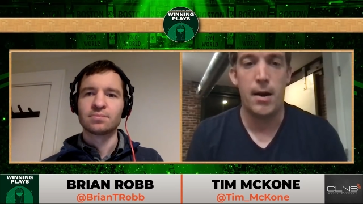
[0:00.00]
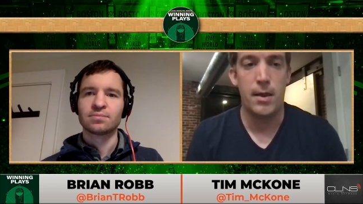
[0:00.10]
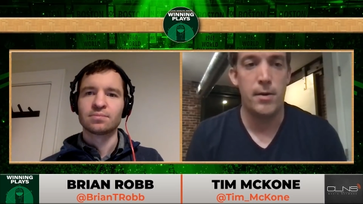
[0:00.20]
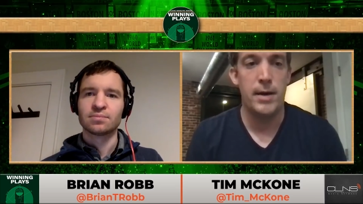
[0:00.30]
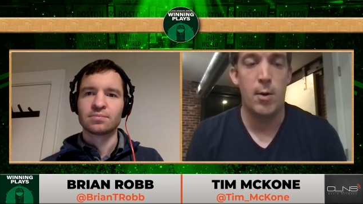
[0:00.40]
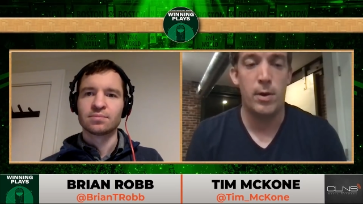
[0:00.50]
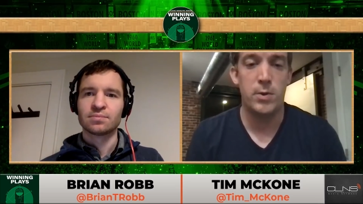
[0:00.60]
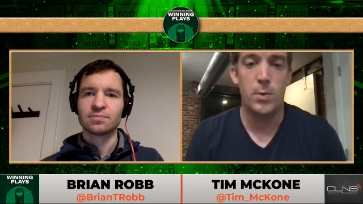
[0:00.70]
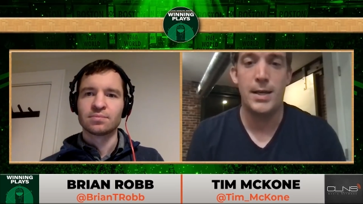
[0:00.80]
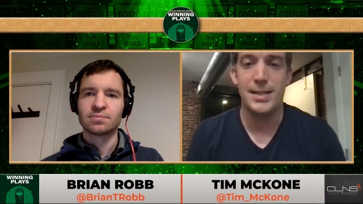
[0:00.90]
Speaker 1: of there. Now we'll have
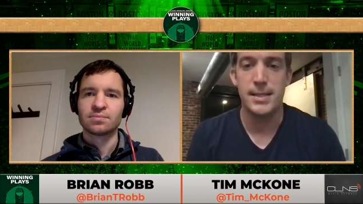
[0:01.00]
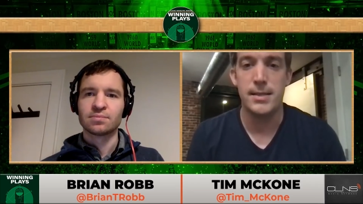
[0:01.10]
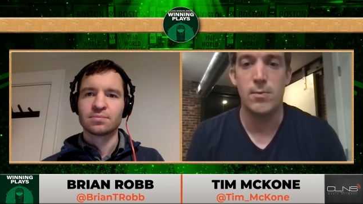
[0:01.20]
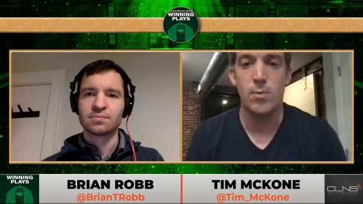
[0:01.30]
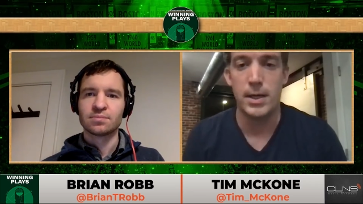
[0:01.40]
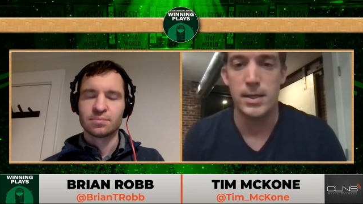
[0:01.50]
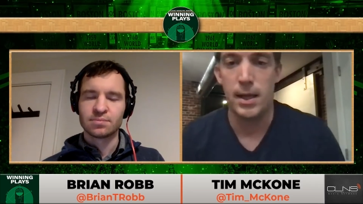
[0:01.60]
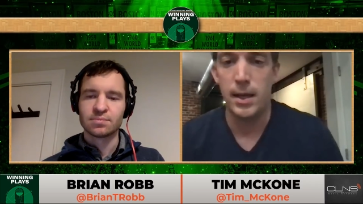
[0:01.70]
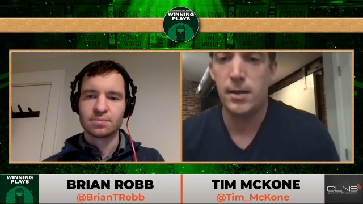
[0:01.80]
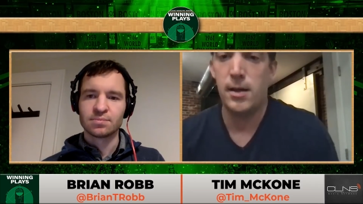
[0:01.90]
to wait and see what he's
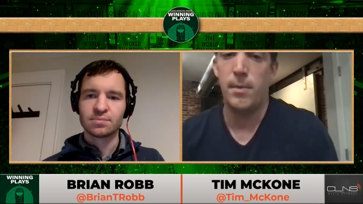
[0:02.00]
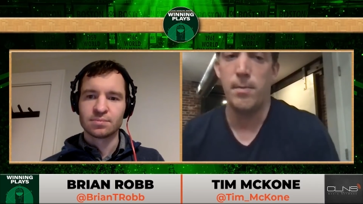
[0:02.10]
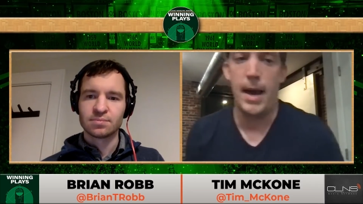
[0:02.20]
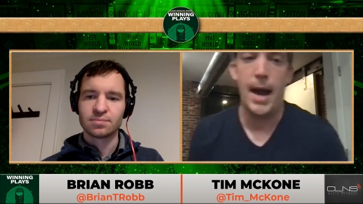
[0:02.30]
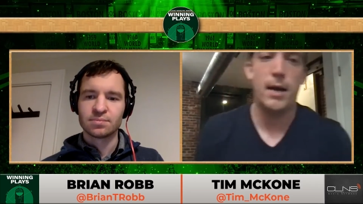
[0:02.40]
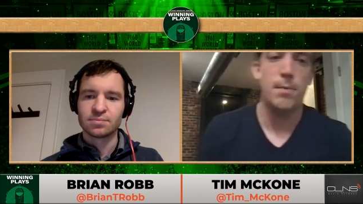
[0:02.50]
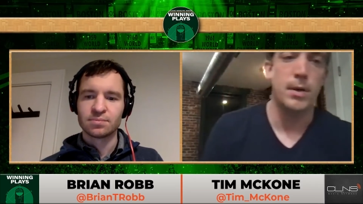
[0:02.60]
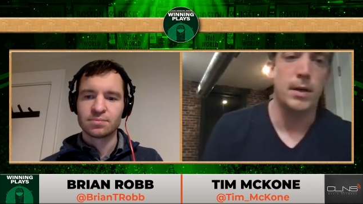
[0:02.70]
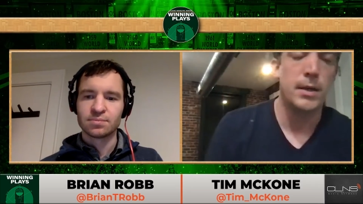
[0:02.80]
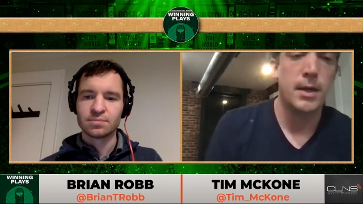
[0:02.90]
like coming back.
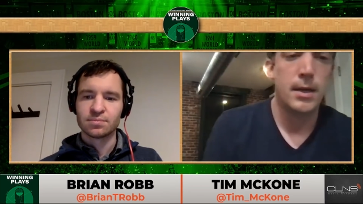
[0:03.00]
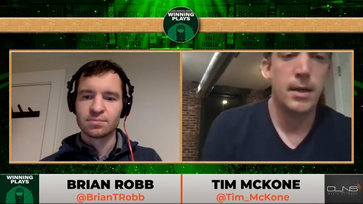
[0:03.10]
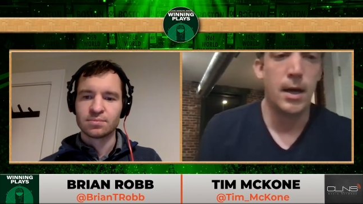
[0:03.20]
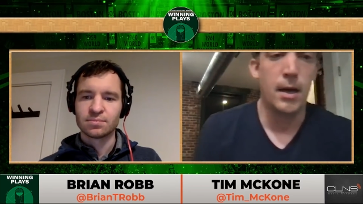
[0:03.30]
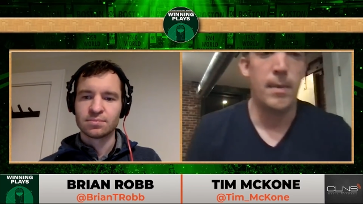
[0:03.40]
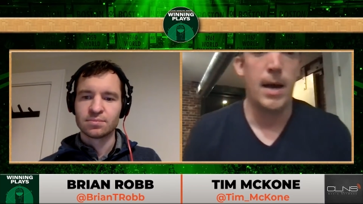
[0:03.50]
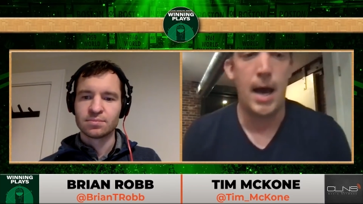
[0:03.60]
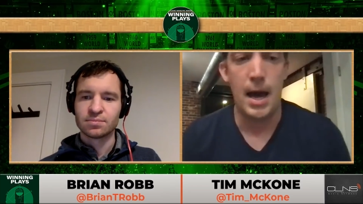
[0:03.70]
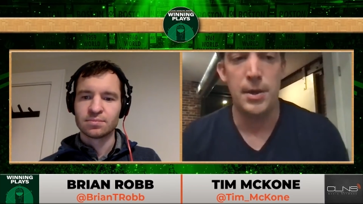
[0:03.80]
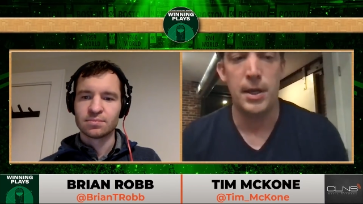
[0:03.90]
But um,
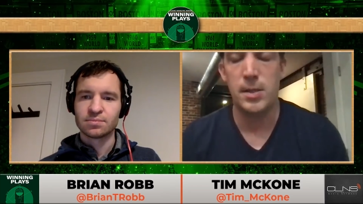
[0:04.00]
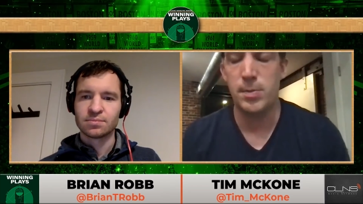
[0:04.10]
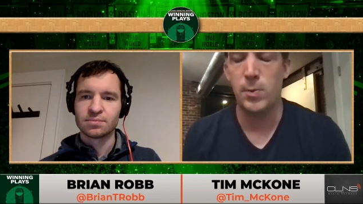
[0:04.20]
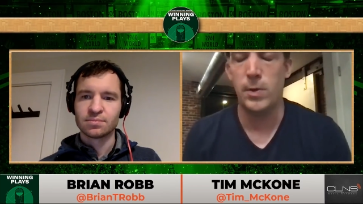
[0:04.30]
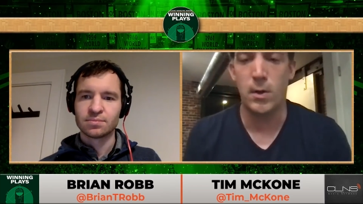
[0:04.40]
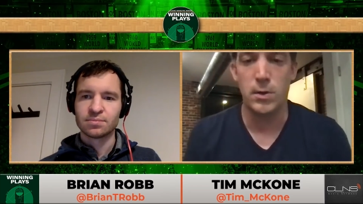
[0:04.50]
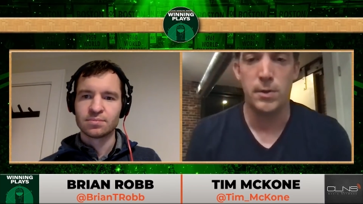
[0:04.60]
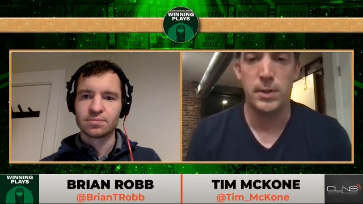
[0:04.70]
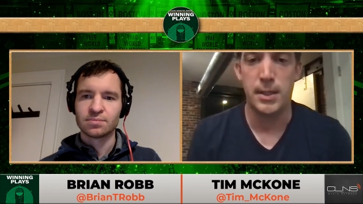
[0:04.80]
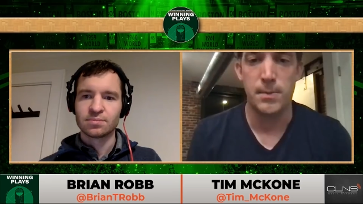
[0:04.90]
I think it's between those
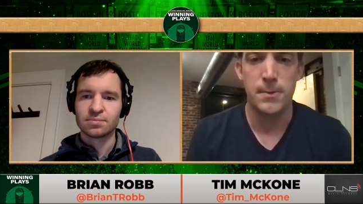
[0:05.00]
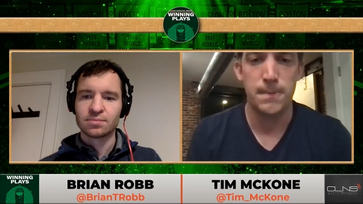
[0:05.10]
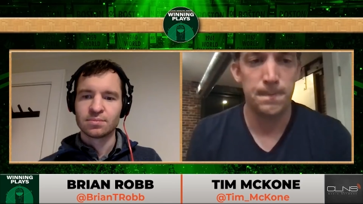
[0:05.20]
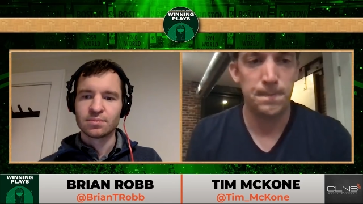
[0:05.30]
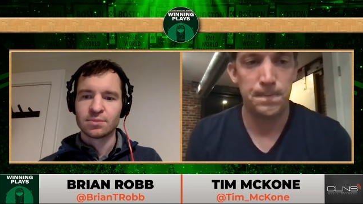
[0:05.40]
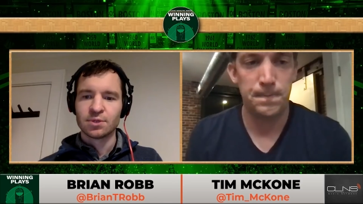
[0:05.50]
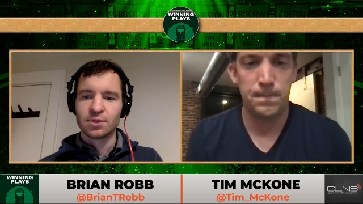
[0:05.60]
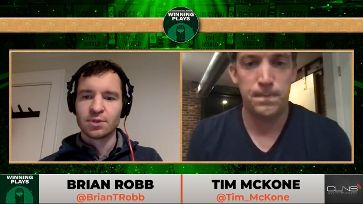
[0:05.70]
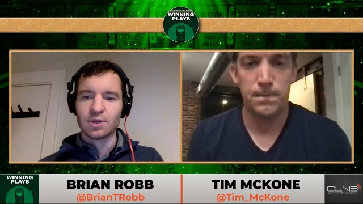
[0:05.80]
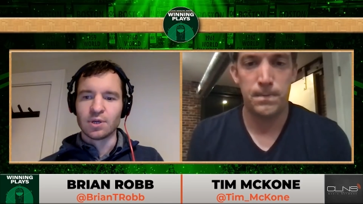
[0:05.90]
three teams.
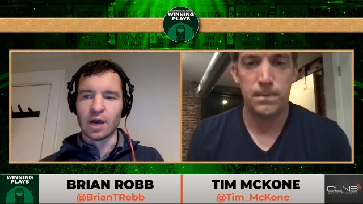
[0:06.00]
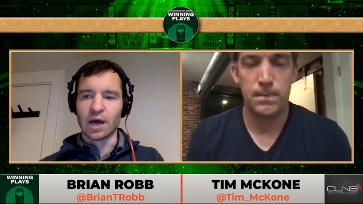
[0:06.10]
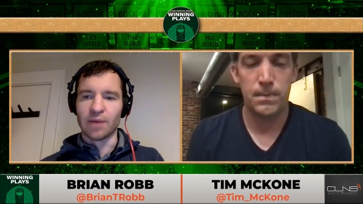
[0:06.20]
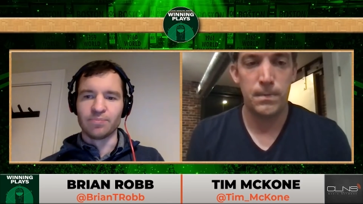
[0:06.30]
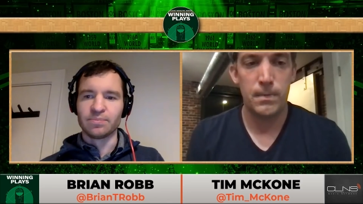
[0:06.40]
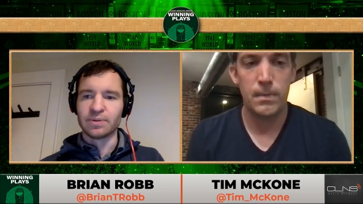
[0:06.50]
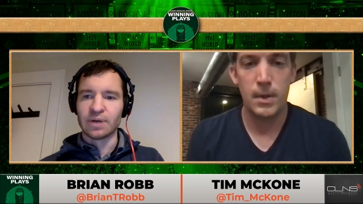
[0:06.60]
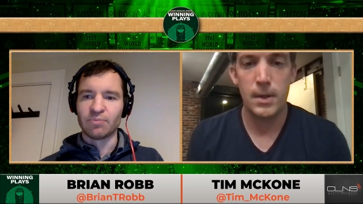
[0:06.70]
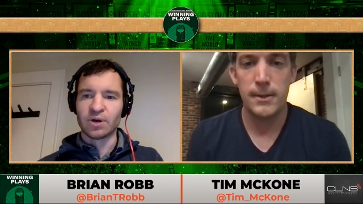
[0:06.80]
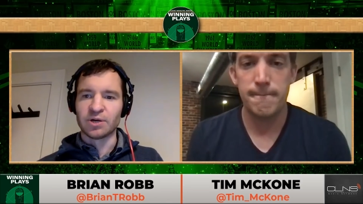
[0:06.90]
Speaker 2: Yeah, I'm.
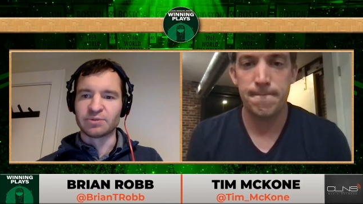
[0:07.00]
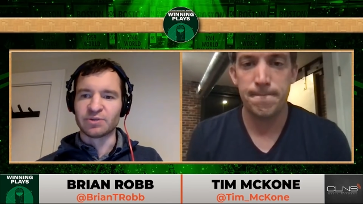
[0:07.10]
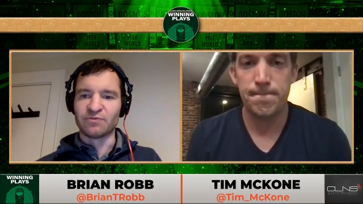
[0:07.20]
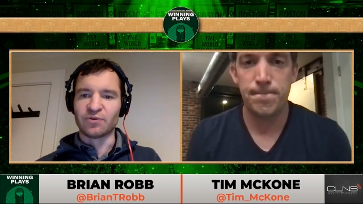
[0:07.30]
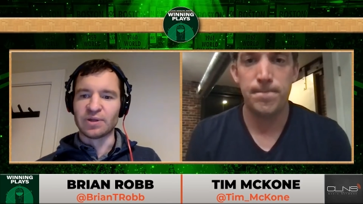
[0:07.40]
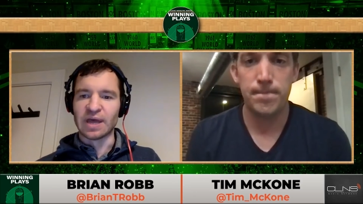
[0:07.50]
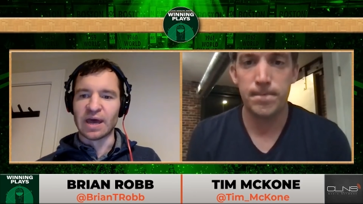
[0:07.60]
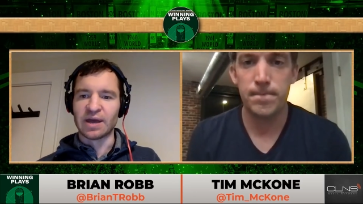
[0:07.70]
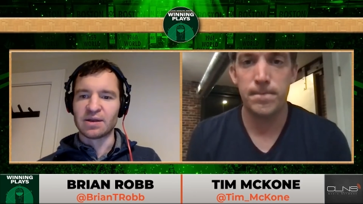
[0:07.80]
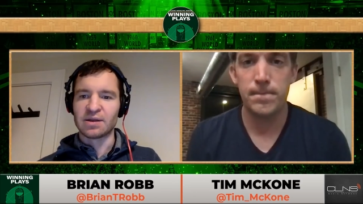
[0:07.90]
I'm 100 percent with you on
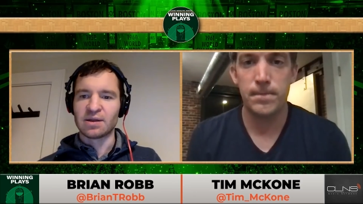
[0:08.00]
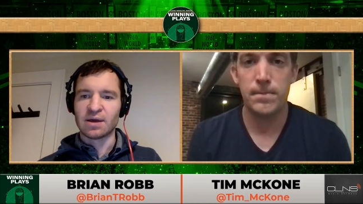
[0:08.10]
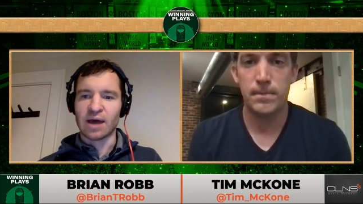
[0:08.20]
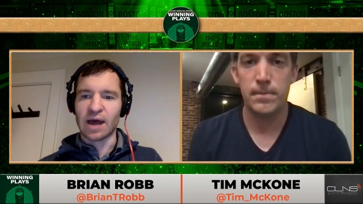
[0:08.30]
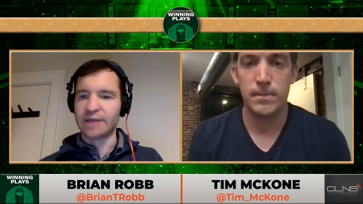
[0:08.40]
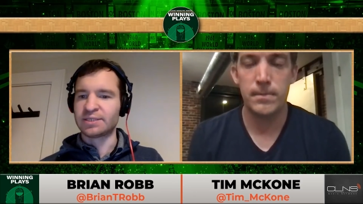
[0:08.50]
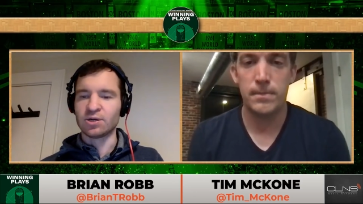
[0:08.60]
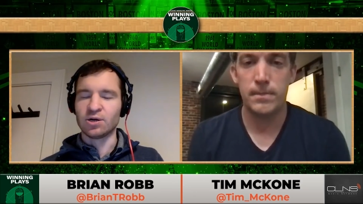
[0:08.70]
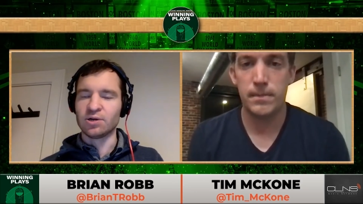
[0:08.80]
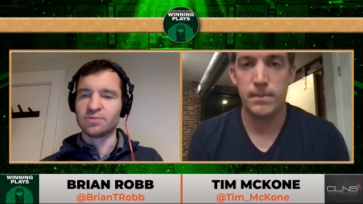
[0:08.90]
that. I
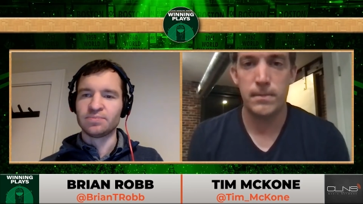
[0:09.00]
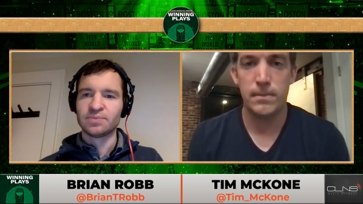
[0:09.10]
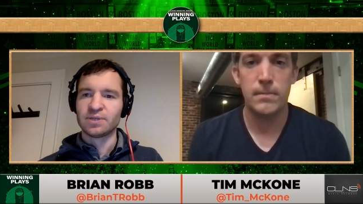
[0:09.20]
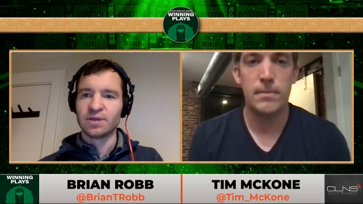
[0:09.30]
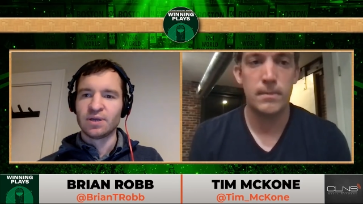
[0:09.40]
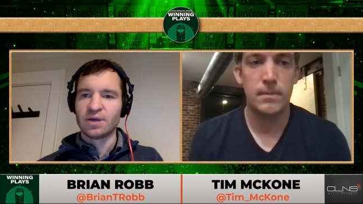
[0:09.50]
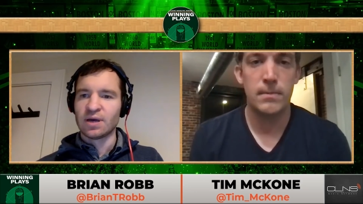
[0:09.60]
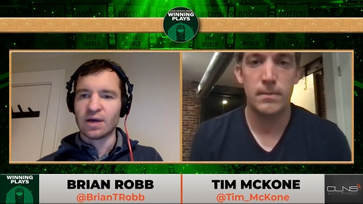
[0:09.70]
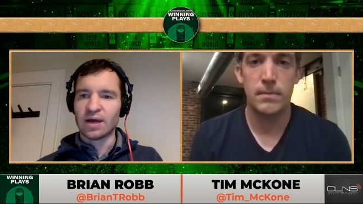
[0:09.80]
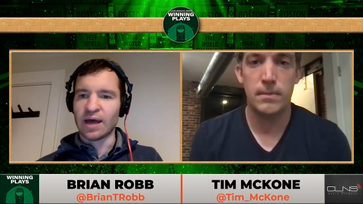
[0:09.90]
still.
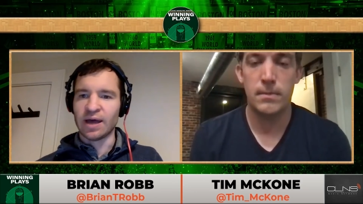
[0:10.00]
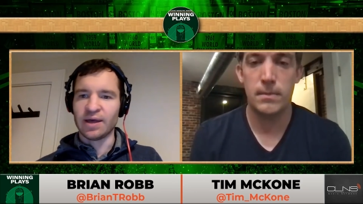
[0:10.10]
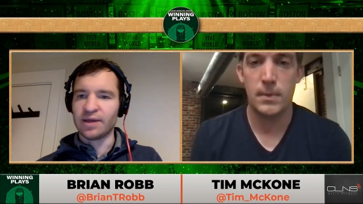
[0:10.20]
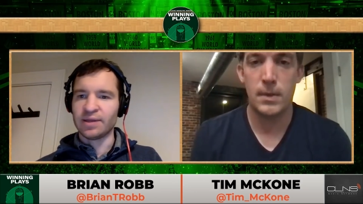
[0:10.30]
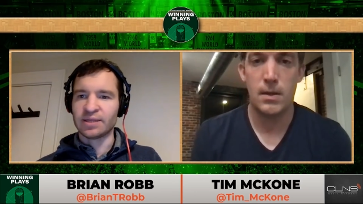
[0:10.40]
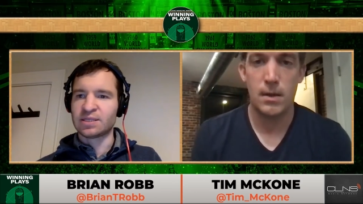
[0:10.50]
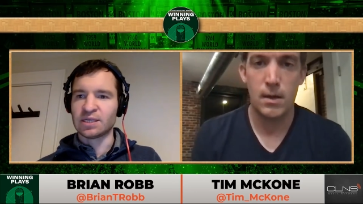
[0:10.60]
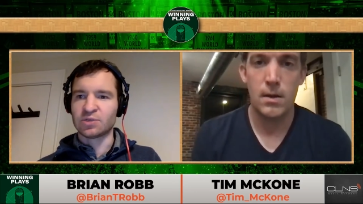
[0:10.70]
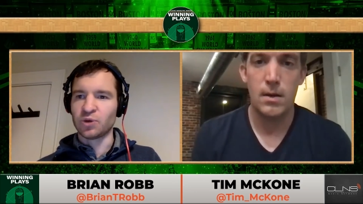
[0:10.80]
I, this this